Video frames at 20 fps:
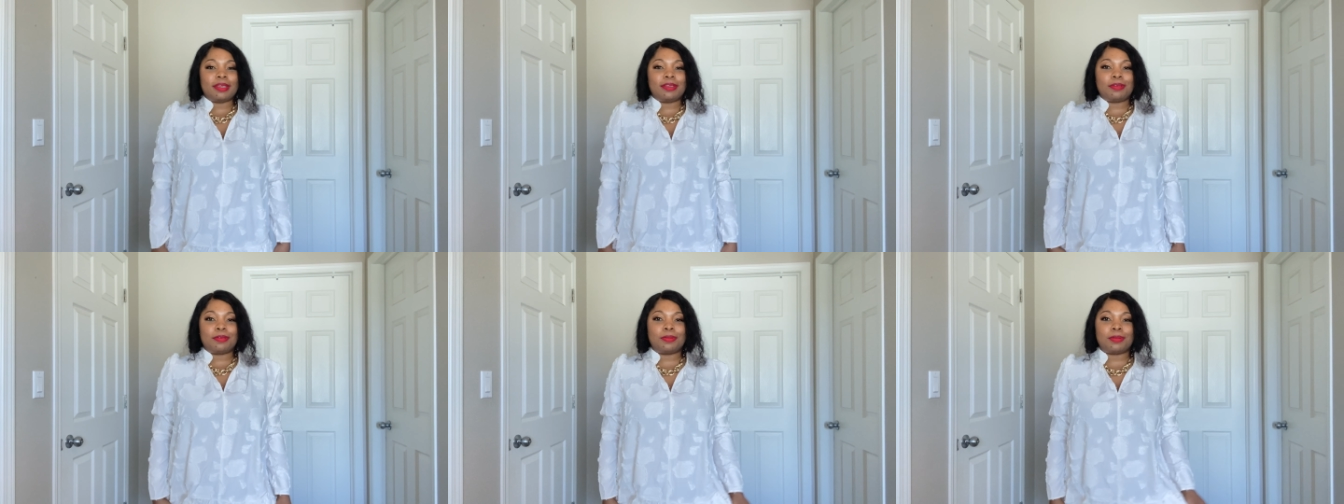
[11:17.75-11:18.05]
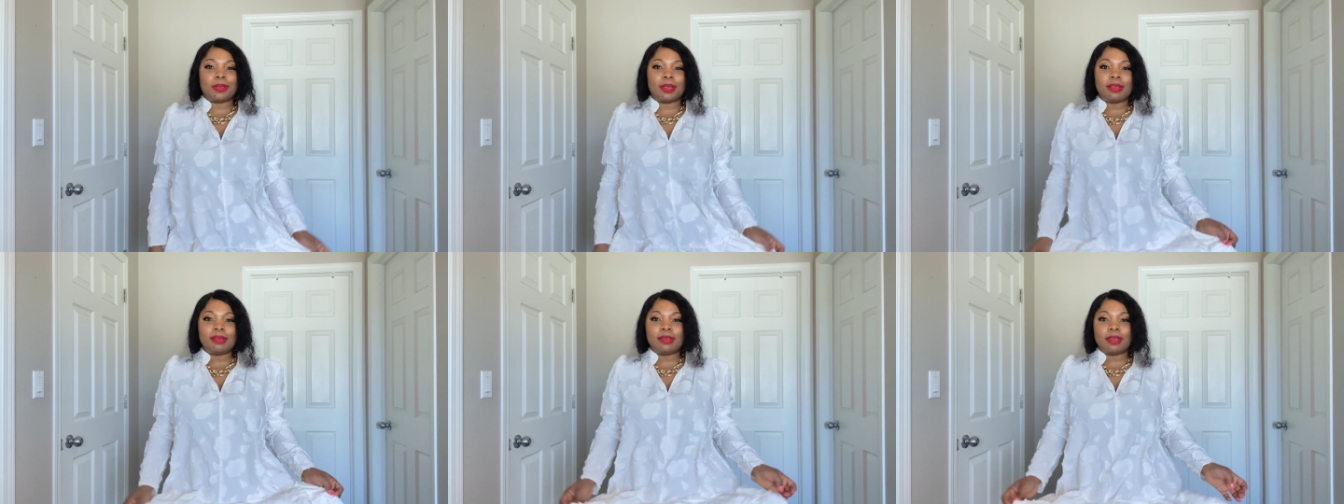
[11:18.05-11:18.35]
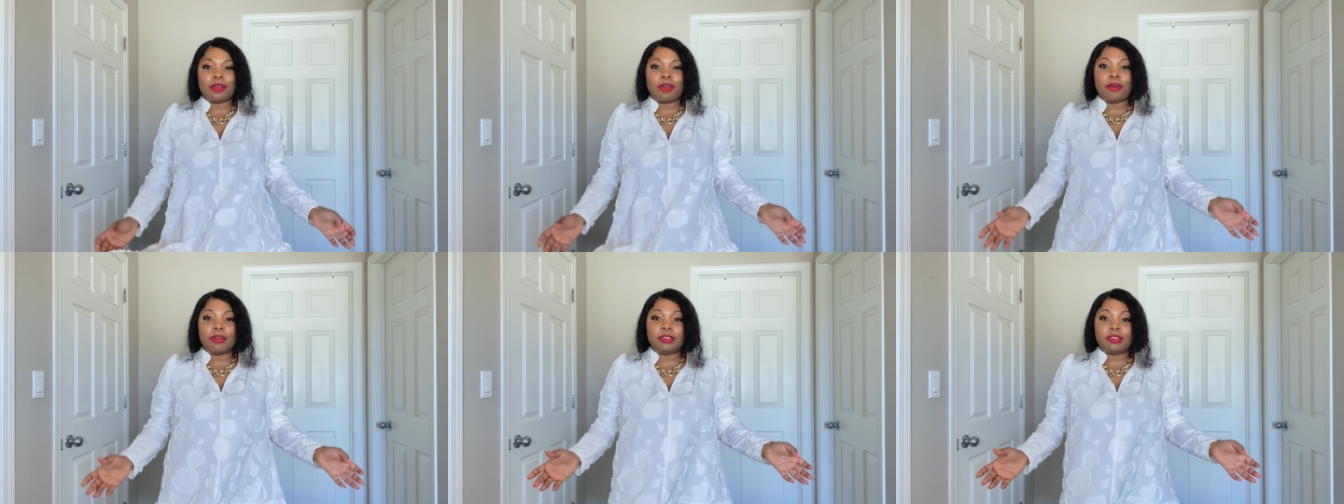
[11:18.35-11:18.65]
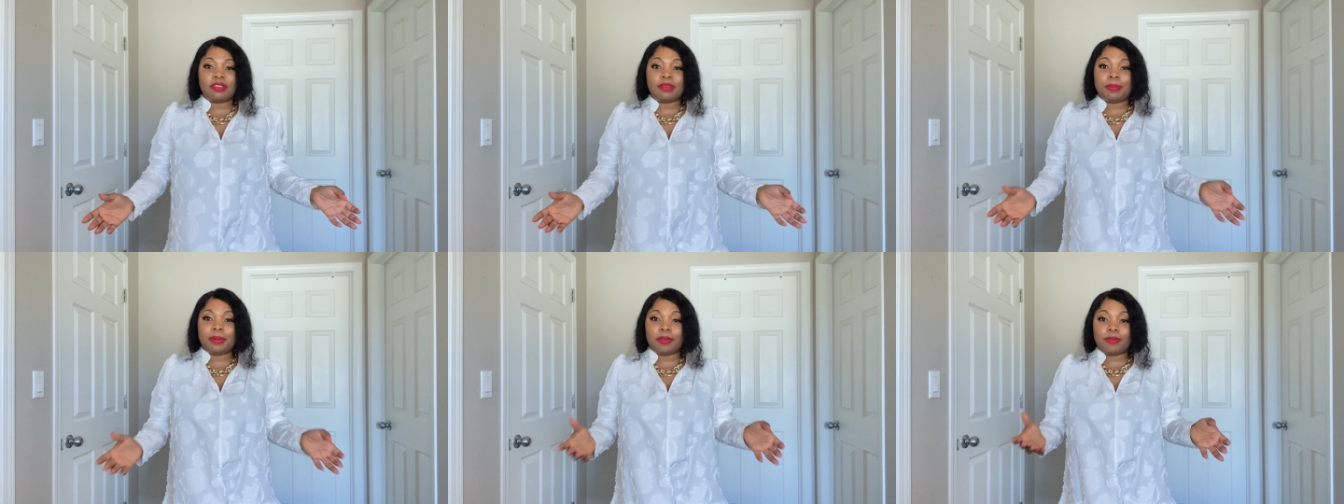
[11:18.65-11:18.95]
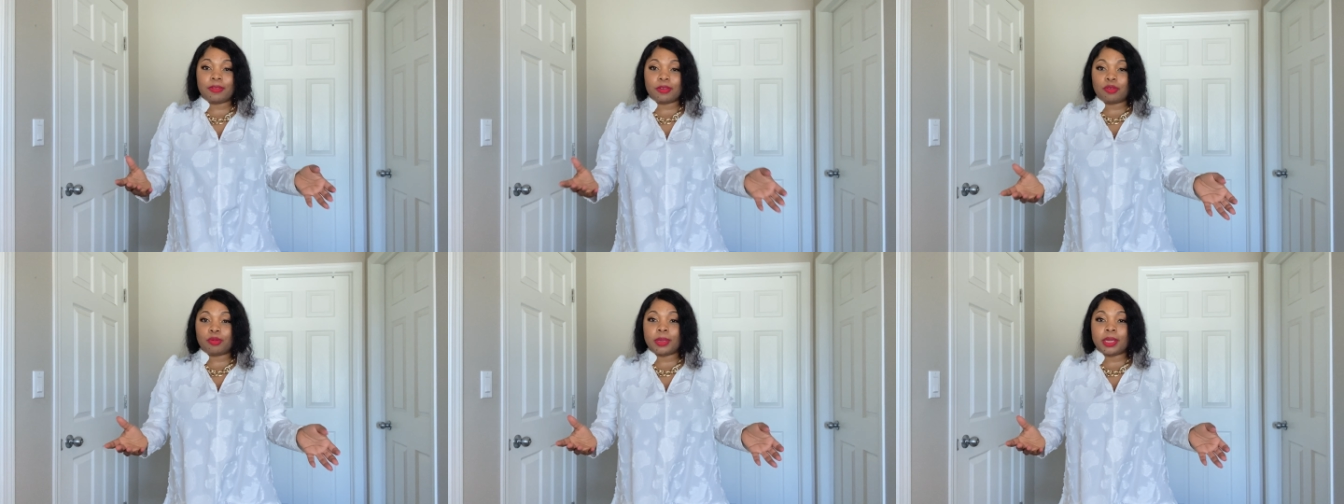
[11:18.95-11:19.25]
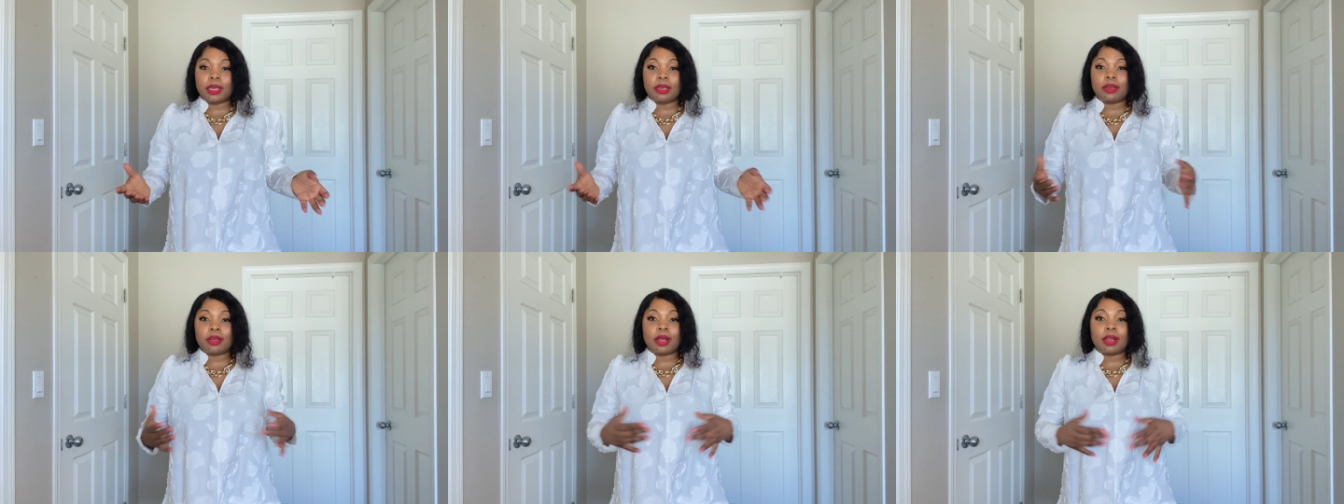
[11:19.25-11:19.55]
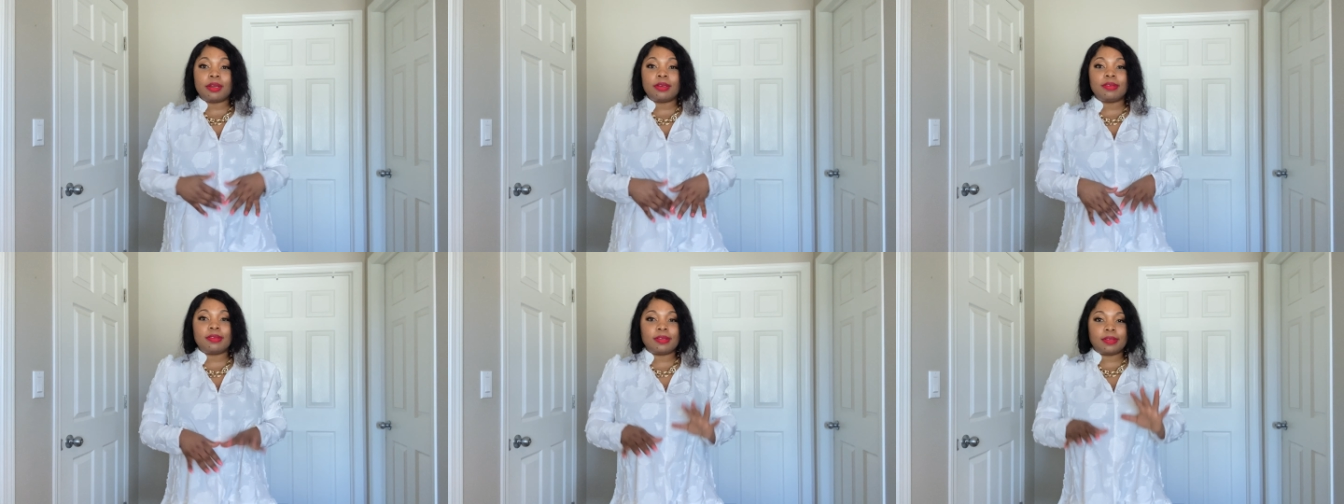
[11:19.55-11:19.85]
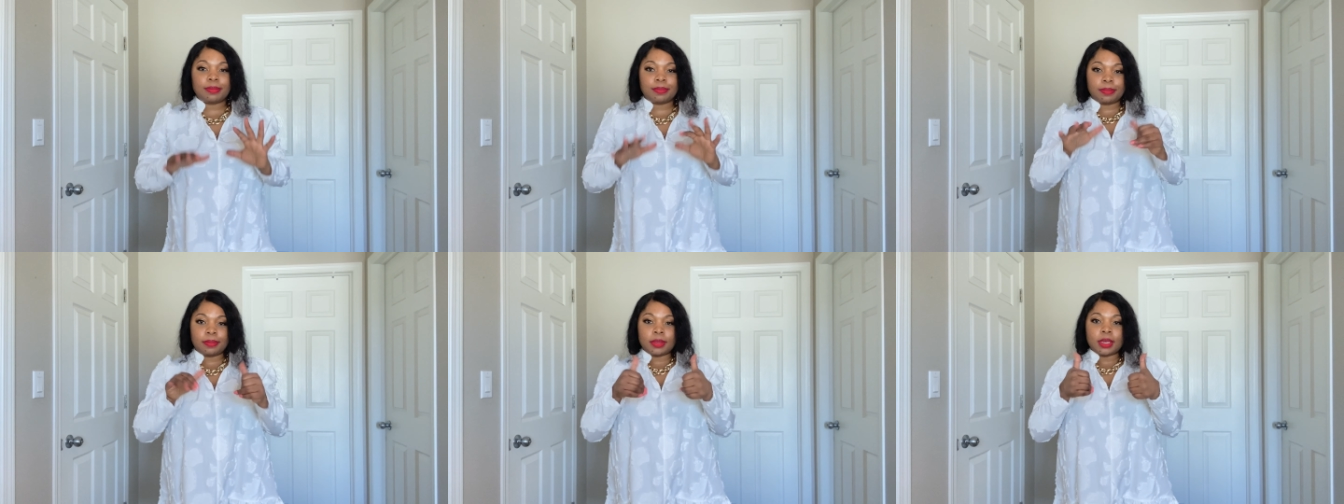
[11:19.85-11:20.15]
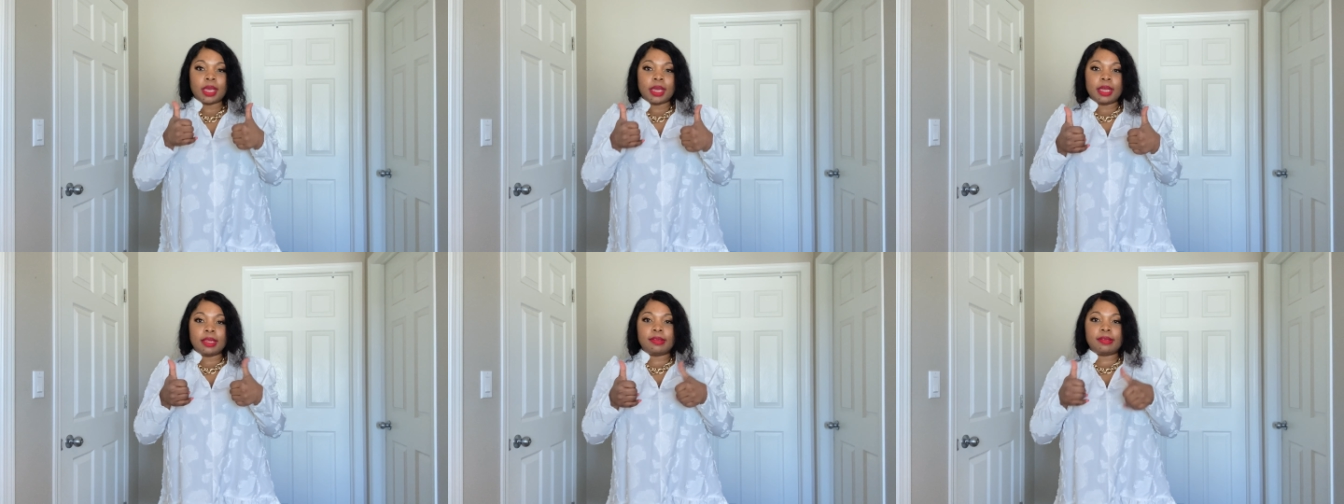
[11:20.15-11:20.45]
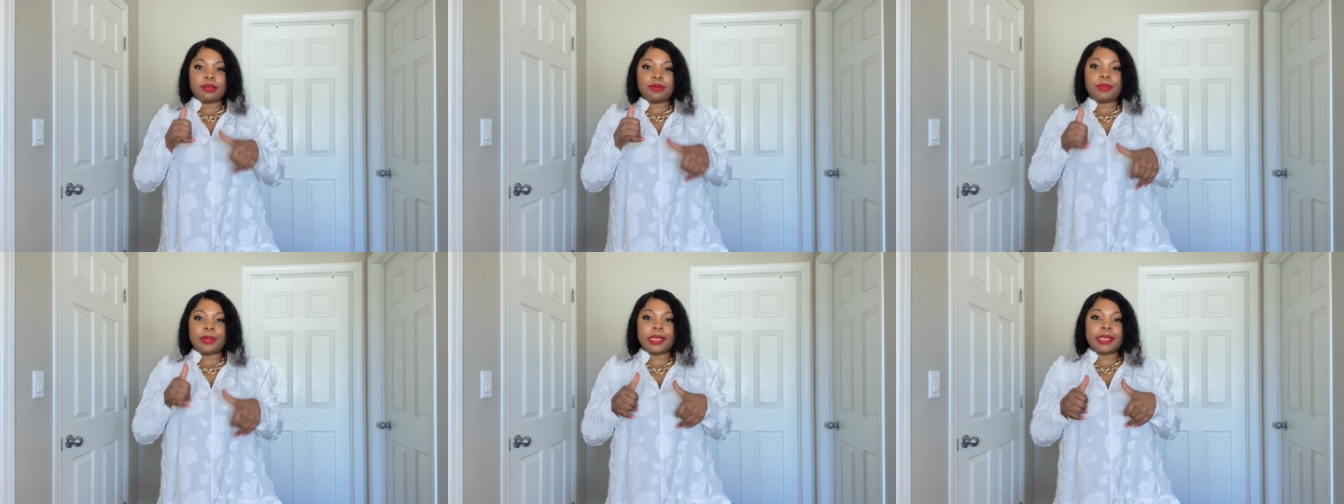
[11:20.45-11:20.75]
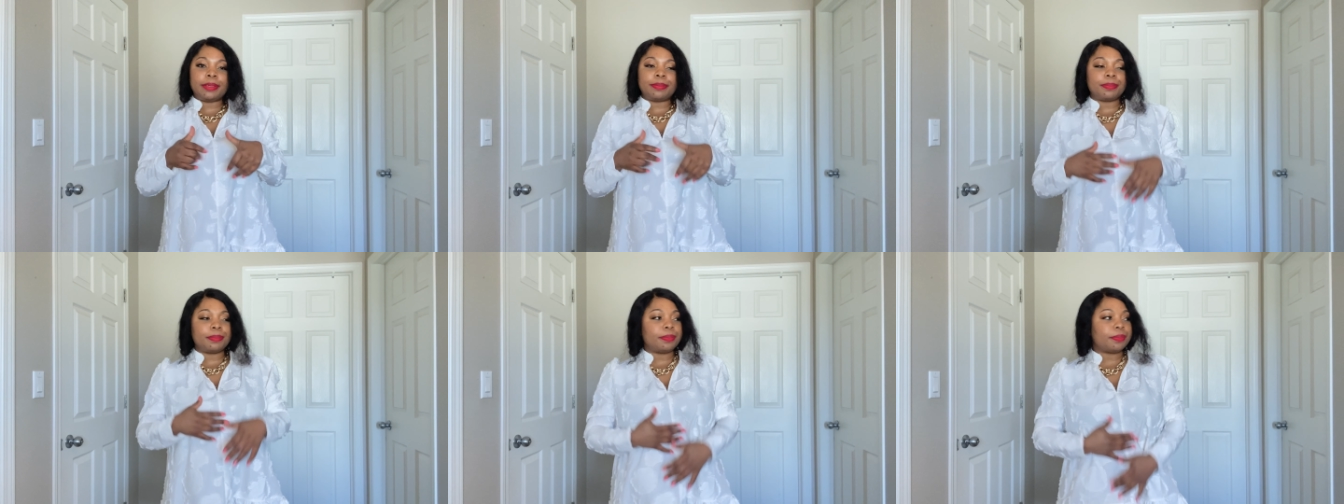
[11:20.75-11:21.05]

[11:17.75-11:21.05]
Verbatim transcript: It's, it's a gorgeous piece for twenty dollars. It's a win.